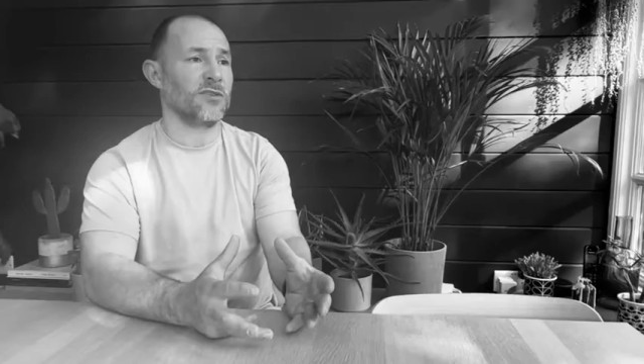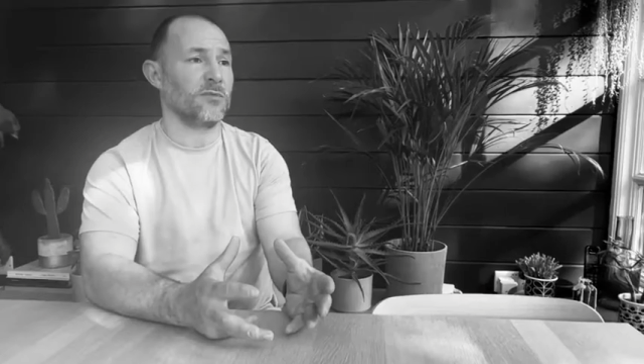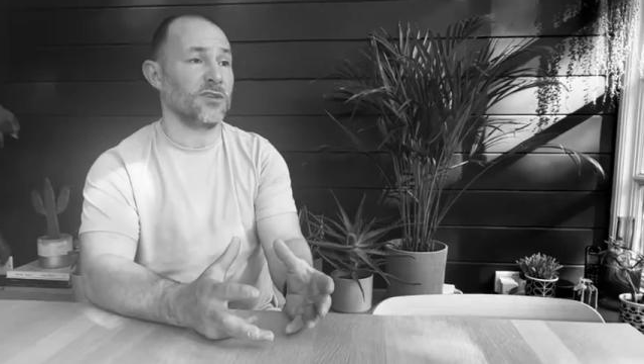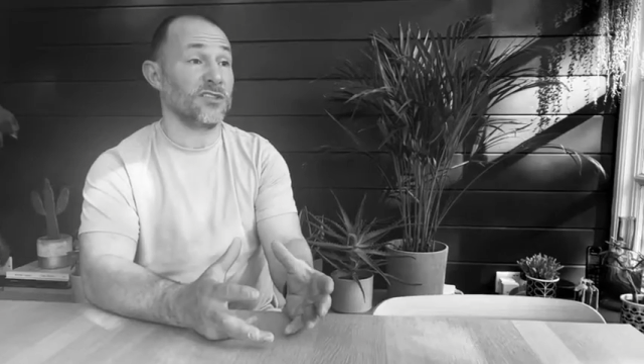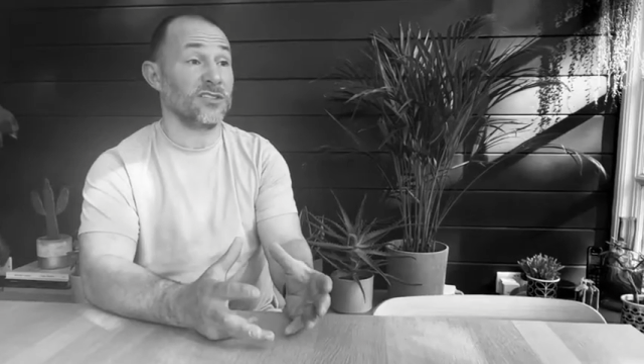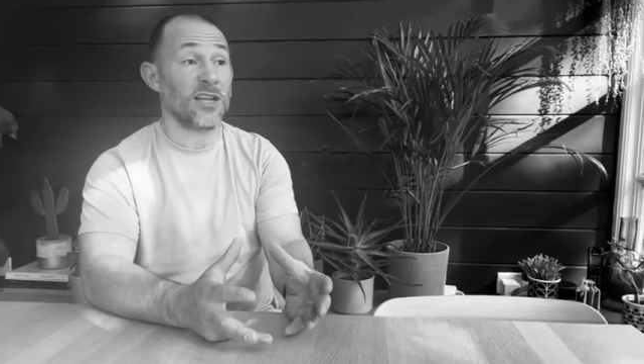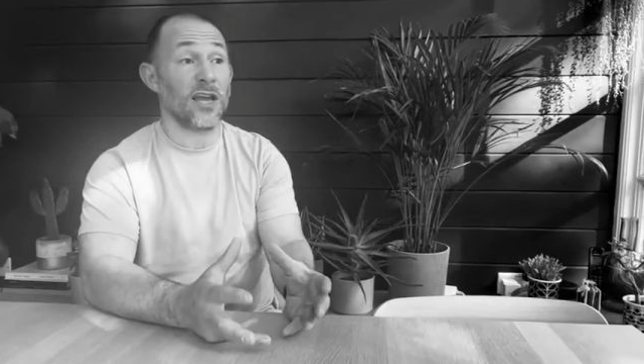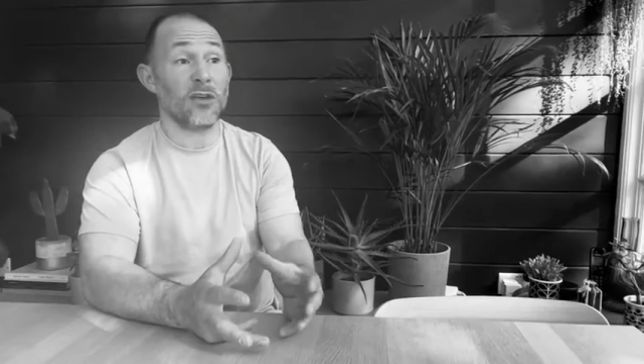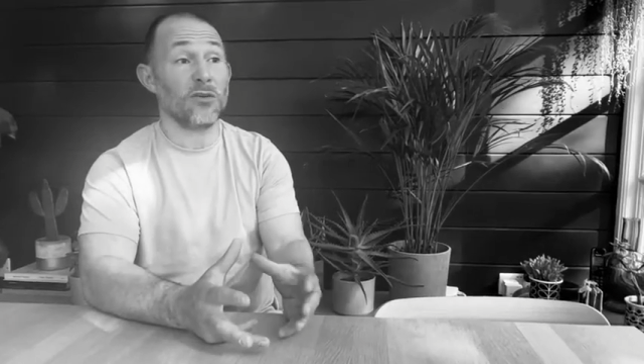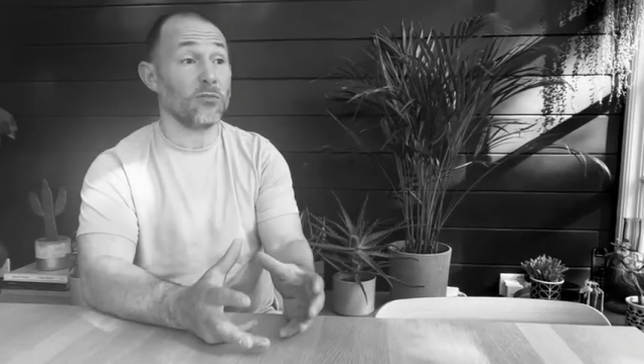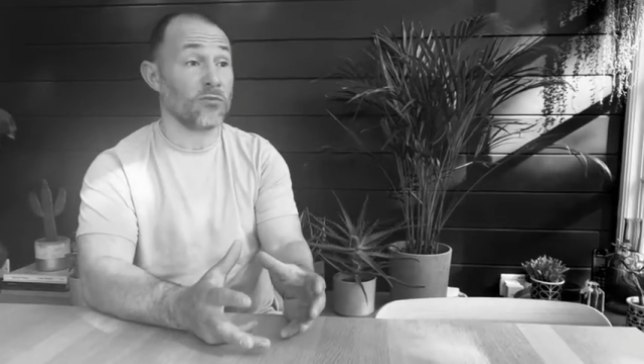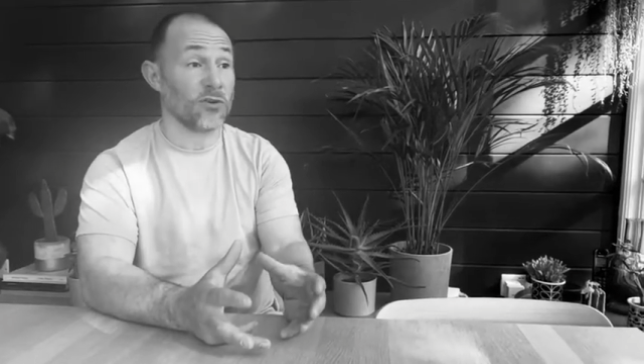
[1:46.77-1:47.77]
your business and how
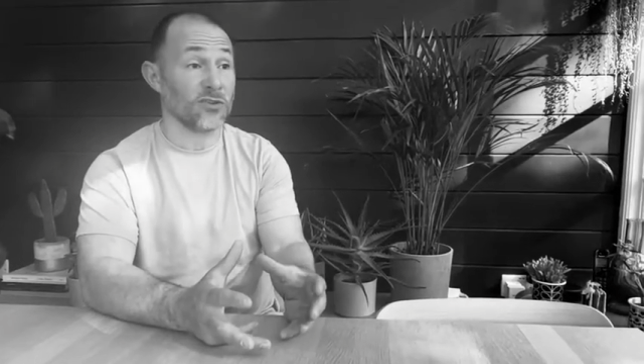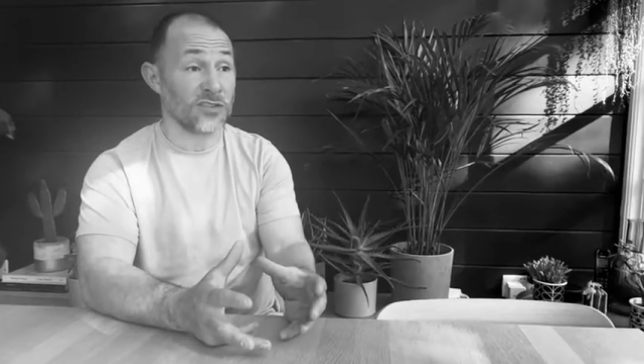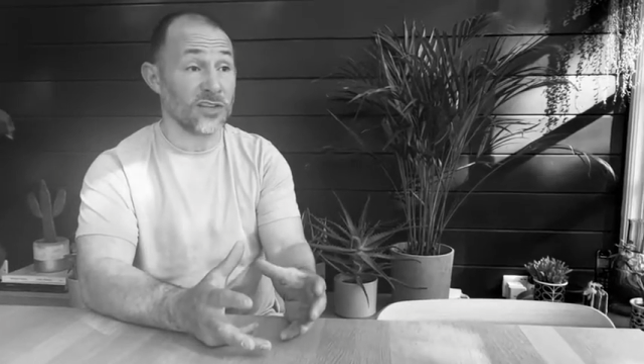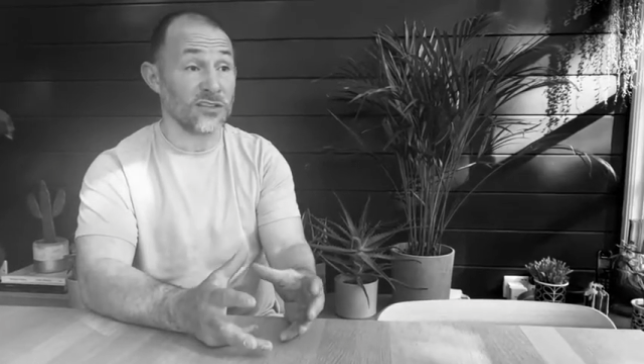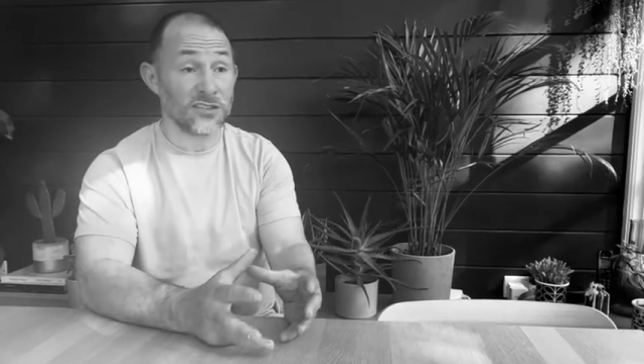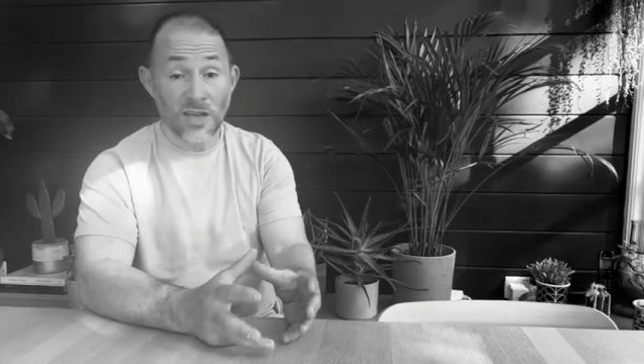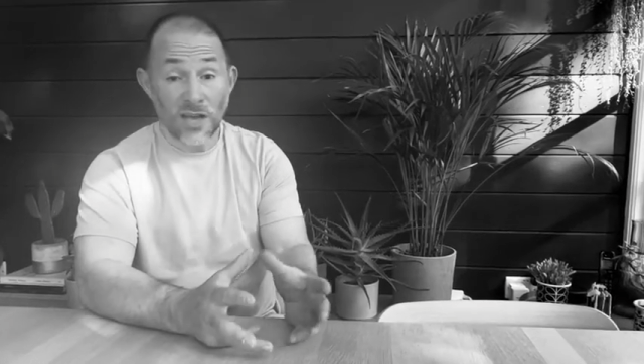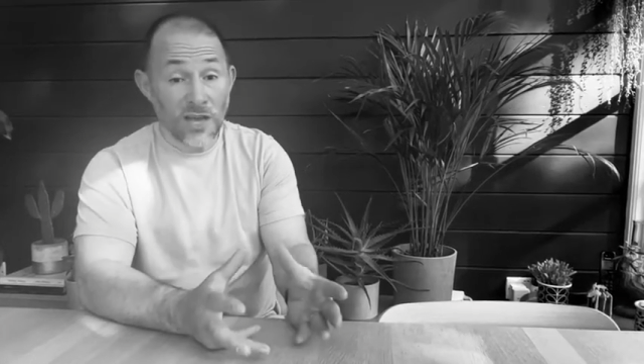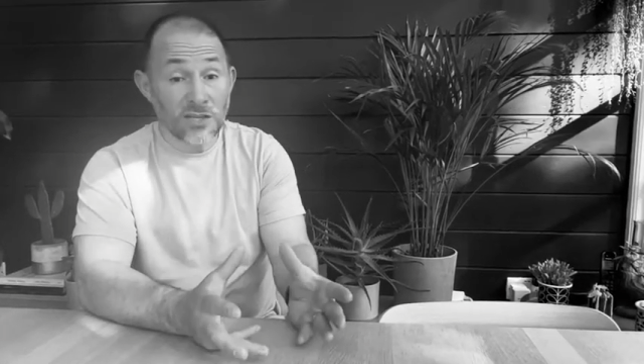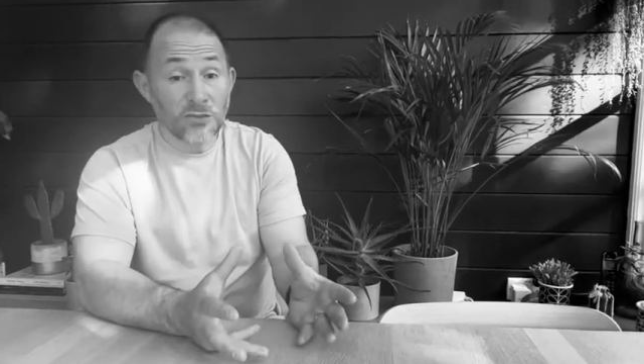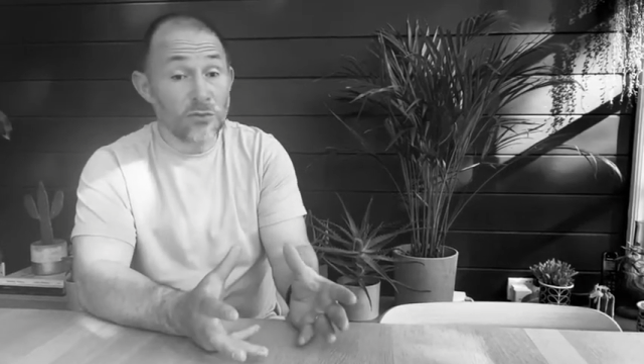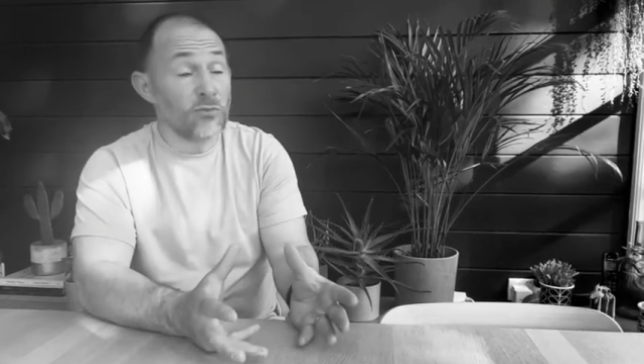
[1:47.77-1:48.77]
you approach things
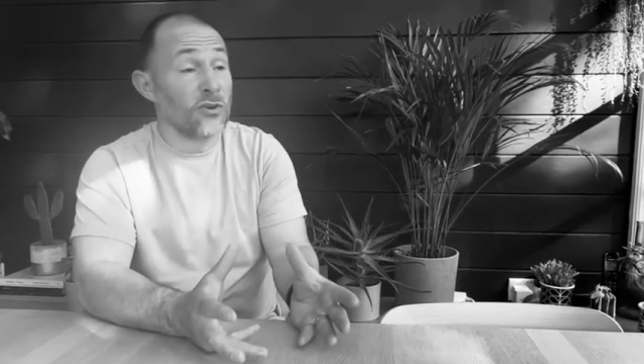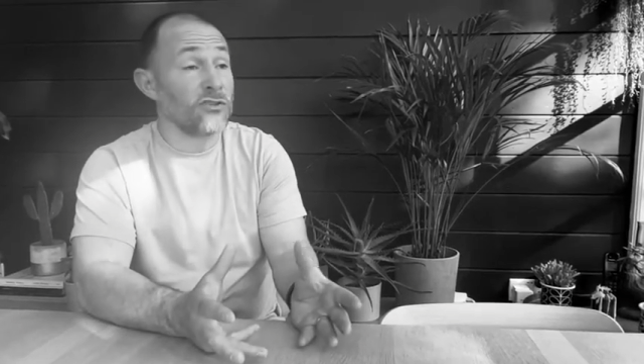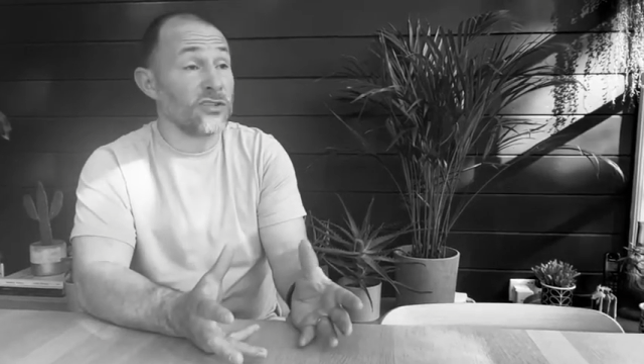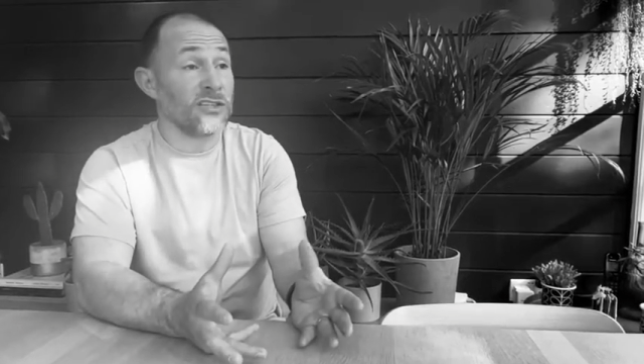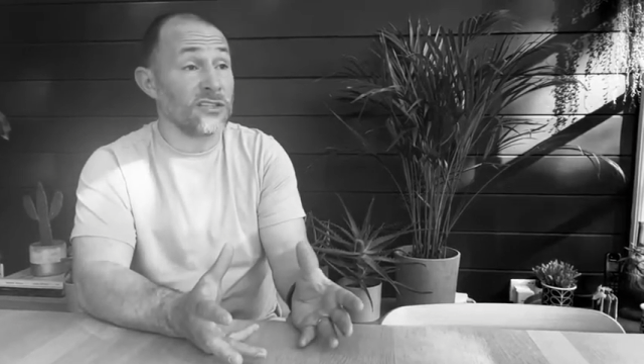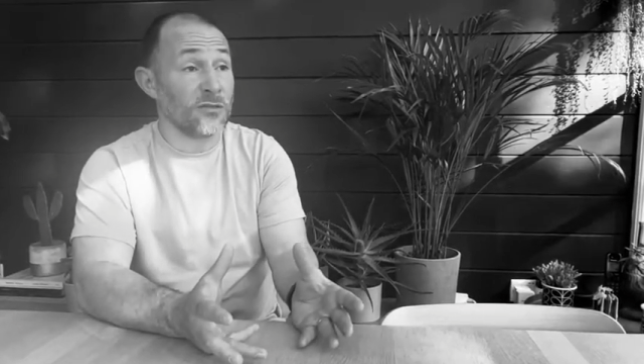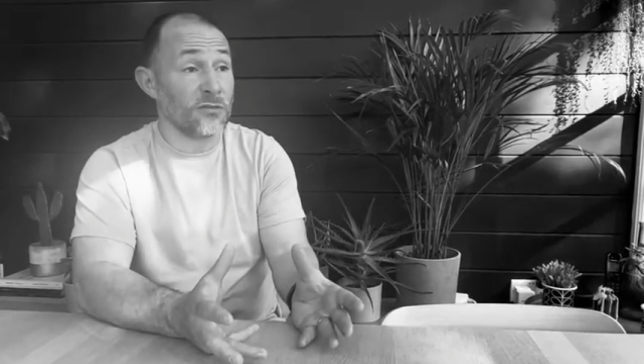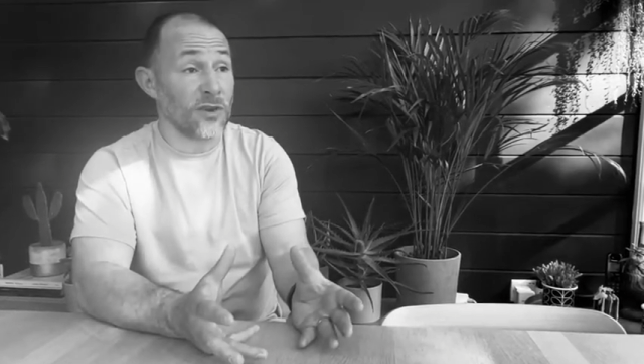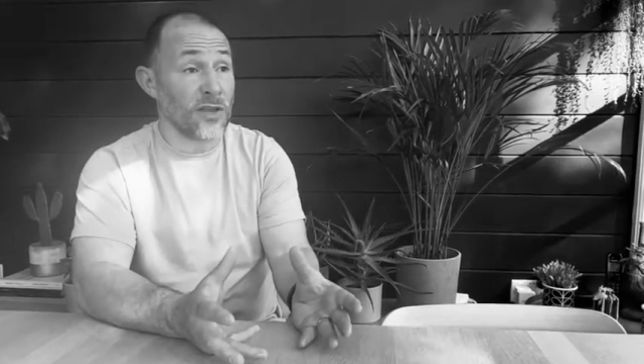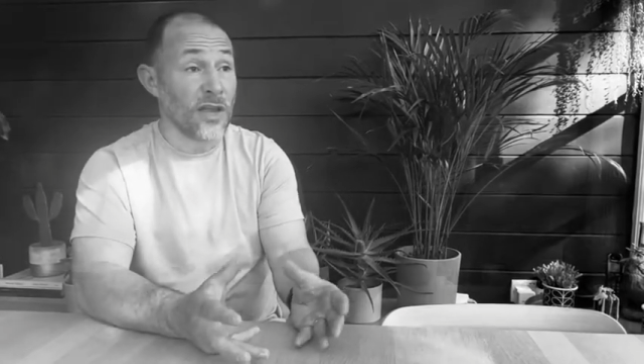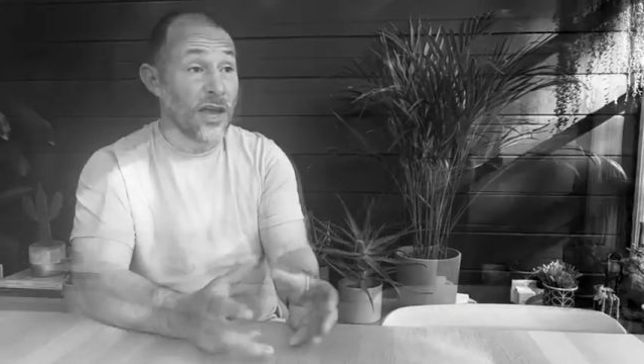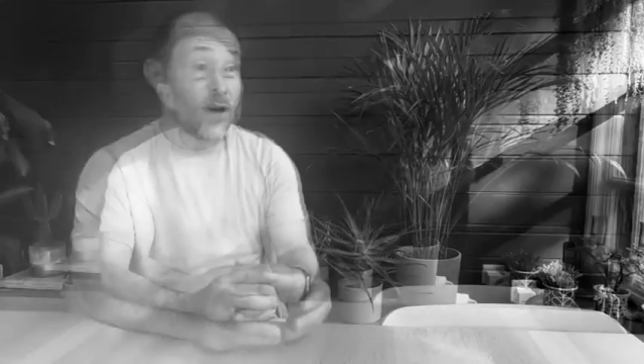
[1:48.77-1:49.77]
and to approach things differently.